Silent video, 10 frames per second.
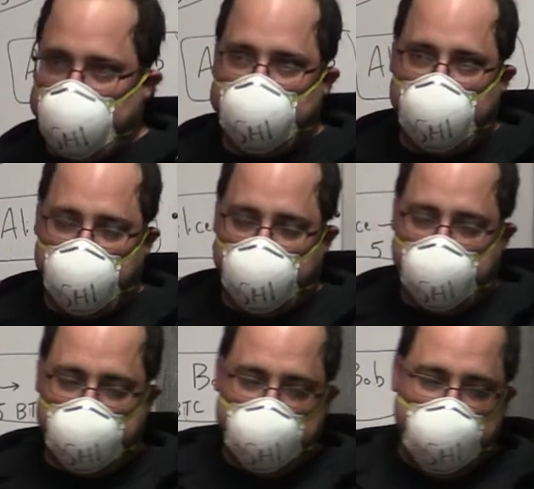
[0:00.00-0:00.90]
time
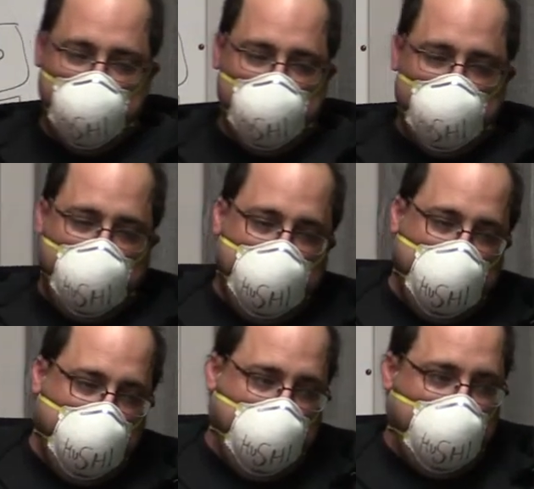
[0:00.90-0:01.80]
mining?
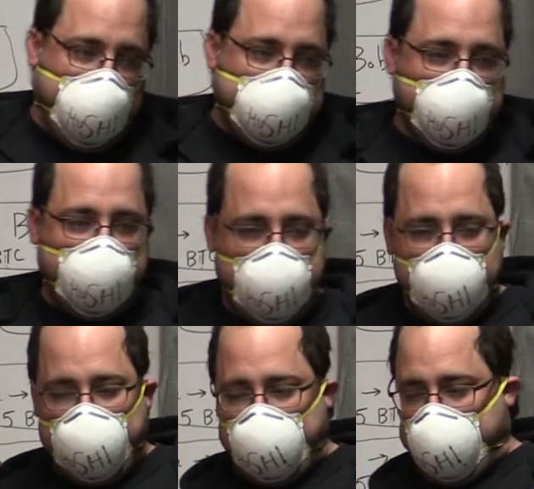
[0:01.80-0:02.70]
I see
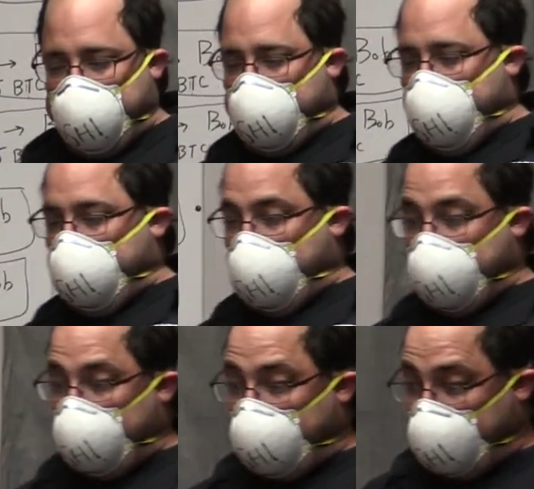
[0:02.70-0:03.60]
mining as,
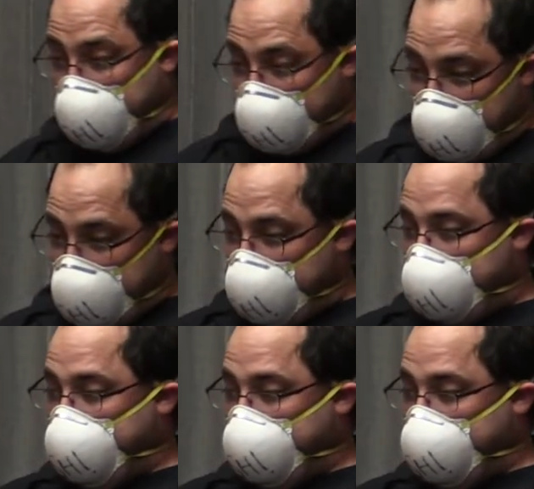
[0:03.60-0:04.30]
is a great way to